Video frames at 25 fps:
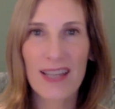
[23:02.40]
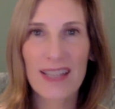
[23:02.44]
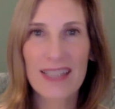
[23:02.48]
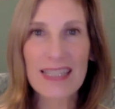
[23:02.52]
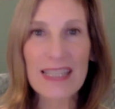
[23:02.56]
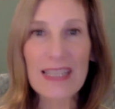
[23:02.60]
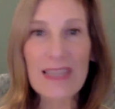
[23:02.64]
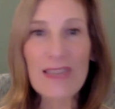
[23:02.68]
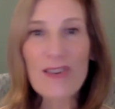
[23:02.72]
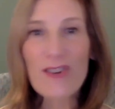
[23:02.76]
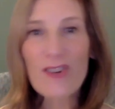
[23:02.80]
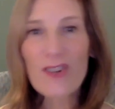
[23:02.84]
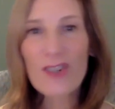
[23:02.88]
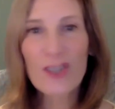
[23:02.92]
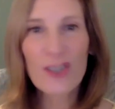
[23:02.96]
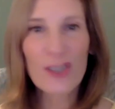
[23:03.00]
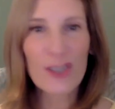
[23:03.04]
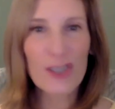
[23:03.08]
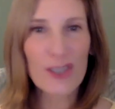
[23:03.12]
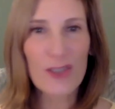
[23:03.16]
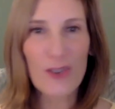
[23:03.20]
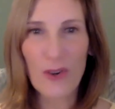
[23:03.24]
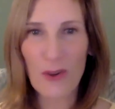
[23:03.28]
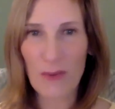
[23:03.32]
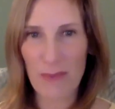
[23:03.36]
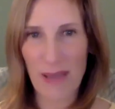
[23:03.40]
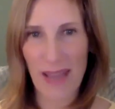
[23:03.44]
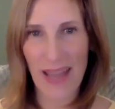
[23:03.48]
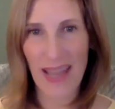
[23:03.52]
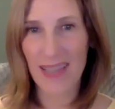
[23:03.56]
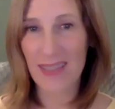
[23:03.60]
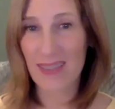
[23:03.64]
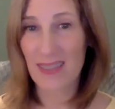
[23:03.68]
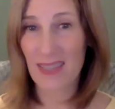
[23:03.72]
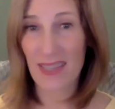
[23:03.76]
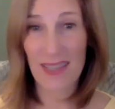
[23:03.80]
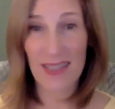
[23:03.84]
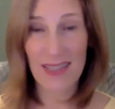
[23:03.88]
neither good nor
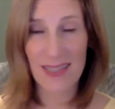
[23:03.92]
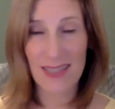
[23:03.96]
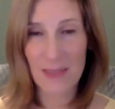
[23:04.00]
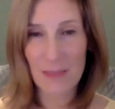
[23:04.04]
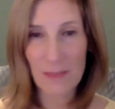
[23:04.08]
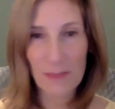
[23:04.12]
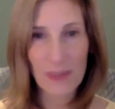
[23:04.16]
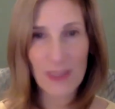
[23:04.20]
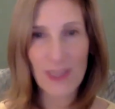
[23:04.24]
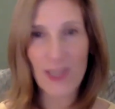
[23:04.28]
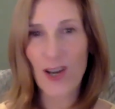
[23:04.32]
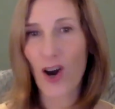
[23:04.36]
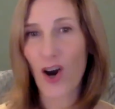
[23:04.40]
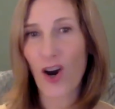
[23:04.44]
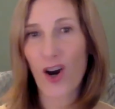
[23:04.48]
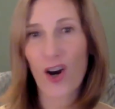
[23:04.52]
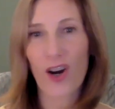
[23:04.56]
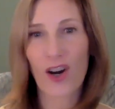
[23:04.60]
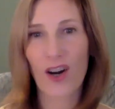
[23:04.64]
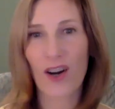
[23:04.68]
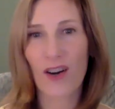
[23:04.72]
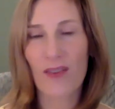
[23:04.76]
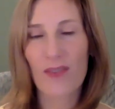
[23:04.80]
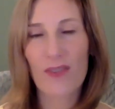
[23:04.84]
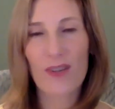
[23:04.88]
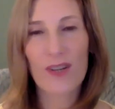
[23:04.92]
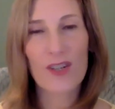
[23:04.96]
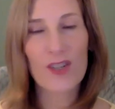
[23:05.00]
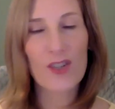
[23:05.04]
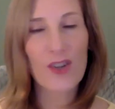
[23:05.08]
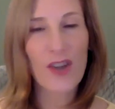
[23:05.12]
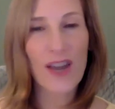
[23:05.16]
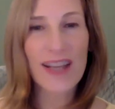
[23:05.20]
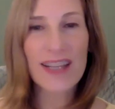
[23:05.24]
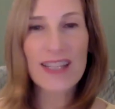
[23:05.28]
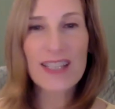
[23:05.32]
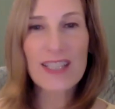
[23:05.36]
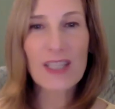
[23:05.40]
bad. They simply are. They're
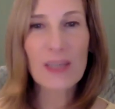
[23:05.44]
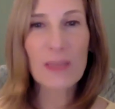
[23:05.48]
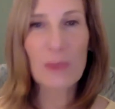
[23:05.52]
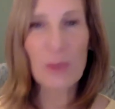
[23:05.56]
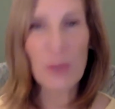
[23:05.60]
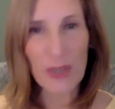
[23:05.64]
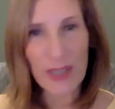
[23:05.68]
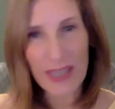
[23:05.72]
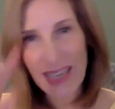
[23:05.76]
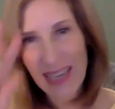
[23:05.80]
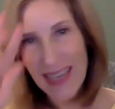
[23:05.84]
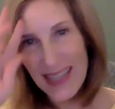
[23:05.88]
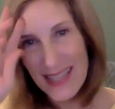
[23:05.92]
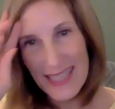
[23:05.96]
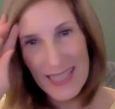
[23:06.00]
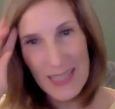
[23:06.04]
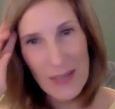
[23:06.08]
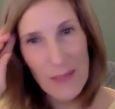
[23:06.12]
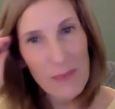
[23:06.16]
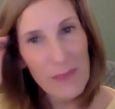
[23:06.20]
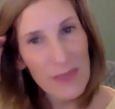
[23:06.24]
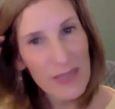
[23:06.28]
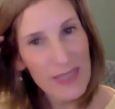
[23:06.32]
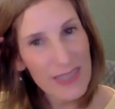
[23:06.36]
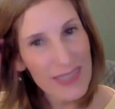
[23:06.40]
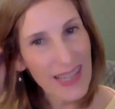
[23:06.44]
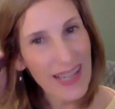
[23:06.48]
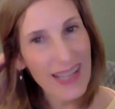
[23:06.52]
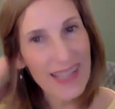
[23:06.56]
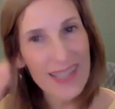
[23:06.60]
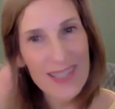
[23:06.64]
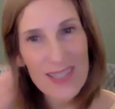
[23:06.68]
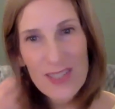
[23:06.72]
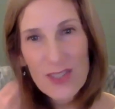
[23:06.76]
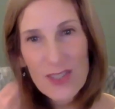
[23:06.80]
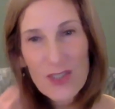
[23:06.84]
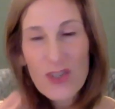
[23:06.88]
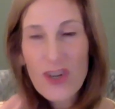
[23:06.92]
trying to communicate something to
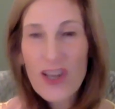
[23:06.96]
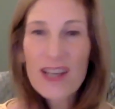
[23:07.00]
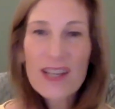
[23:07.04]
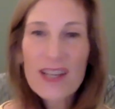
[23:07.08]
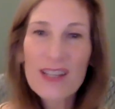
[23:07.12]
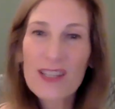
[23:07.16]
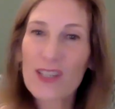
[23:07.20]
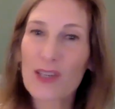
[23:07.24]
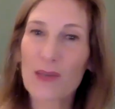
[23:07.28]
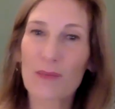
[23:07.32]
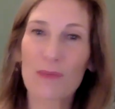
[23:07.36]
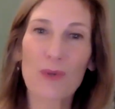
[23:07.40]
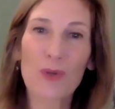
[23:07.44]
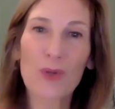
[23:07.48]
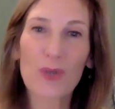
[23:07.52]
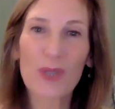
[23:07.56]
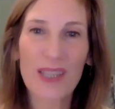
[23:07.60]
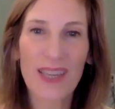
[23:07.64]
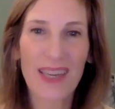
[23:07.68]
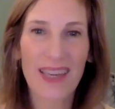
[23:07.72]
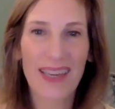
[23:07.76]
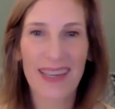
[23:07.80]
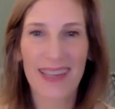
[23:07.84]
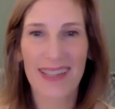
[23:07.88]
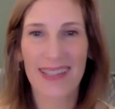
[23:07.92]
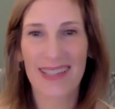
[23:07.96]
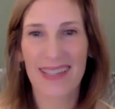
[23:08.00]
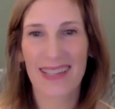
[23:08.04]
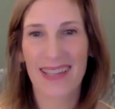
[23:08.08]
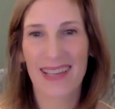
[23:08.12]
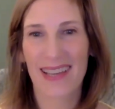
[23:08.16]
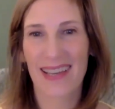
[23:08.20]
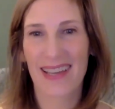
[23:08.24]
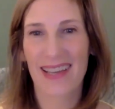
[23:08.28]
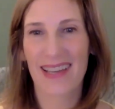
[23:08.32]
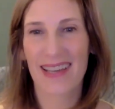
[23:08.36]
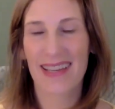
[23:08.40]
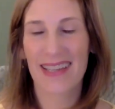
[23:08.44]
us. They're trying to communicate,
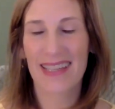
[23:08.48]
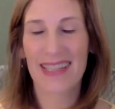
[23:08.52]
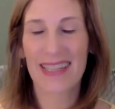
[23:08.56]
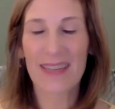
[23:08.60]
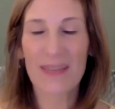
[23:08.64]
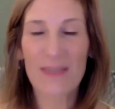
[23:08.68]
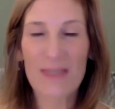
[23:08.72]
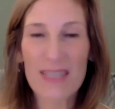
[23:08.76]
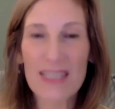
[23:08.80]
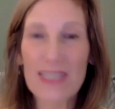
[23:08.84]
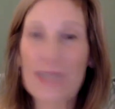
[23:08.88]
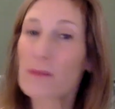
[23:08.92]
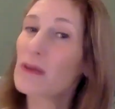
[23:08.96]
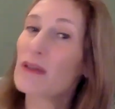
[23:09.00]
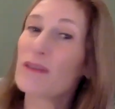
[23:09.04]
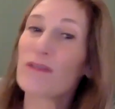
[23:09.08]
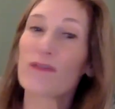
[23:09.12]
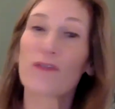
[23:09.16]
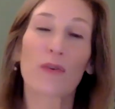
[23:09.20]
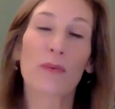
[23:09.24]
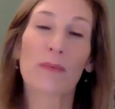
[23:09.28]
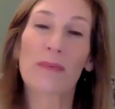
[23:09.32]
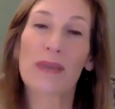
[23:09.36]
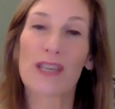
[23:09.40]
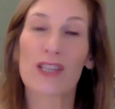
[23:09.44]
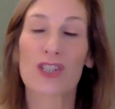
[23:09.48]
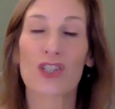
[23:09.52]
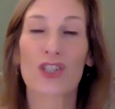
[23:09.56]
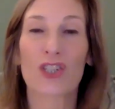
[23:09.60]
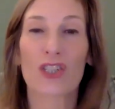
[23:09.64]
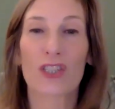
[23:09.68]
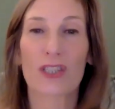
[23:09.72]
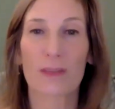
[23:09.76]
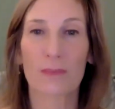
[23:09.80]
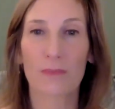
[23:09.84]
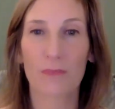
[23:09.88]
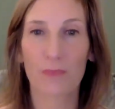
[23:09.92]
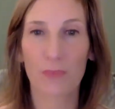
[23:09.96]
give us some
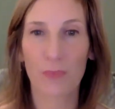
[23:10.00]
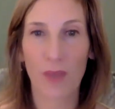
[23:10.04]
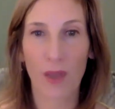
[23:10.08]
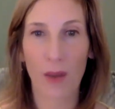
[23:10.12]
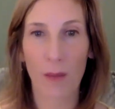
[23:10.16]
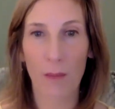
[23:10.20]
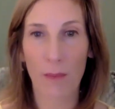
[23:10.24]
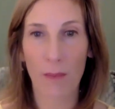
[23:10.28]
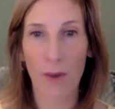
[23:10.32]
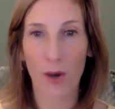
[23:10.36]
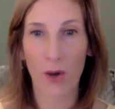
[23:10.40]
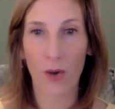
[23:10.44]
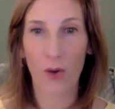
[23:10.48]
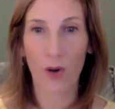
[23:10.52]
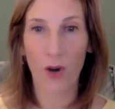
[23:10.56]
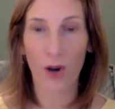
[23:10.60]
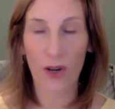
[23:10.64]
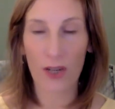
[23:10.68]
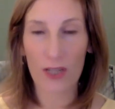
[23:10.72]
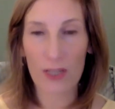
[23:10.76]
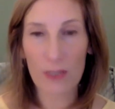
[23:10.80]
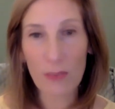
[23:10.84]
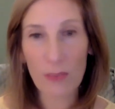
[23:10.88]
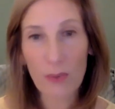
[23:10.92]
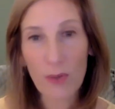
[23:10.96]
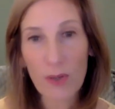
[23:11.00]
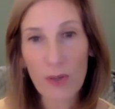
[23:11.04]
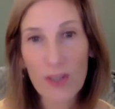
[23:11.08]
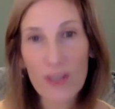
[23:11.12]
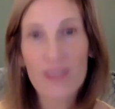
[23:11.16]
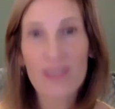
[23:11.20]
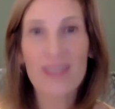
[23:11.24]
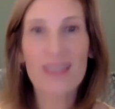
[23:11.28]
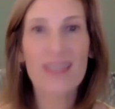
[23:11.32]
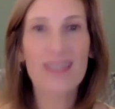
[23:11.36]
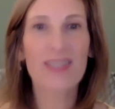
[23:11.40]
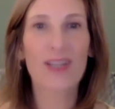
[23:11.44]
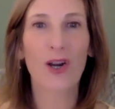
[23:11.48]
information about our
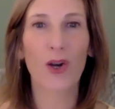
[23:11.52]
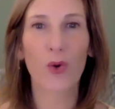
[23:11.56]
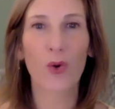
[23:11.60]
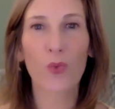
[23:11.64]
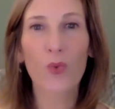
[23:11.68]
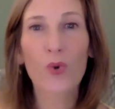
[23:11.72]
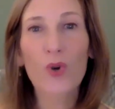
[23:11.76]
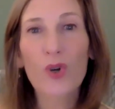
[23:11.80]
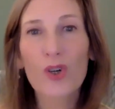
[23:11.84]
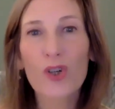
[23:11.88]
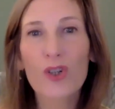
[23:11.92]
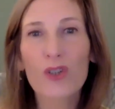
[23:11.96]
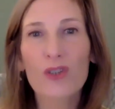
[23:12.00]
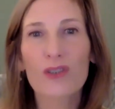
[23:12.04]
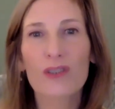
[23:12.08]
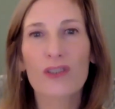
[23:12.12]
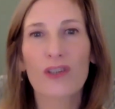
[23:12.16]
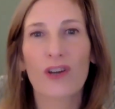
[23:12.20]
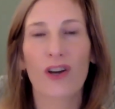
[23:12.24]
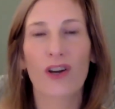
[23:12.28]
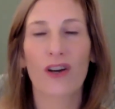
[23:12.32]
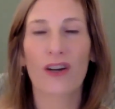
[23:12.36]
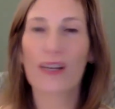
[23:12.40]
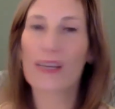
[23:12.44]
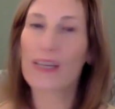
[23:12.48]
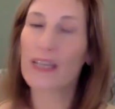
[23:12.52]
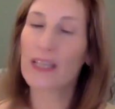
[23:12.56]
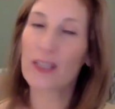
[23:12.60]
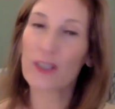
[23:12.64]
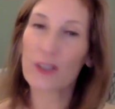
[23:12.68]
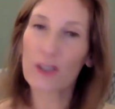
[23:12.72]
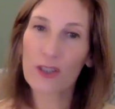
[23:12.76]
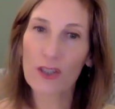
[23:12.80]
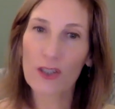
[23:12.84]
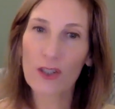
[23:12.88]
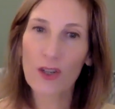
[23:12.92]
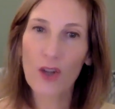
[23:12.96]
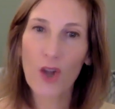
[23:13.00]
experiences, our world, our
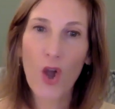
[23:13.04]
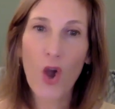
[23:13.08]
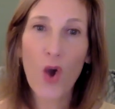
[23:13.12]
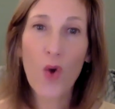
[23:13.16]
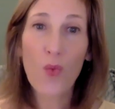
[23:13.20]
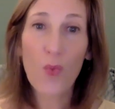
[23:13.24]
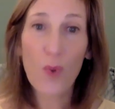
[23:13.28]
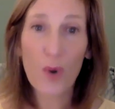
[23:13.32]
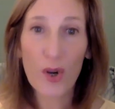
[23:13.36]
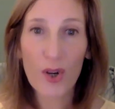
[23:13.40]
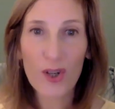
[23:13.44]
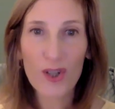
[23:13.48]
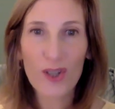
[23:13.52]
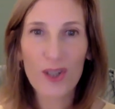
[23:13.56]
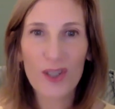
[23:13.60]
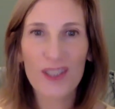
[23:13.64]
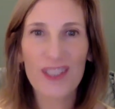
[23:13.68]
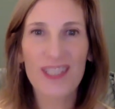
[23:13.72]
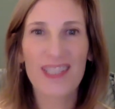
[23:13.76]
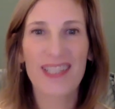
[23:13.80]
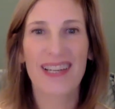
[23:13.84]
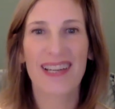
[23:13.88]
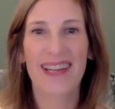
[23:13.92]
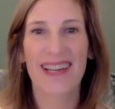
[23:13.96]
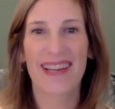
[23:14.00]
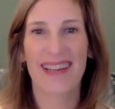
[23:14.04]
inner world,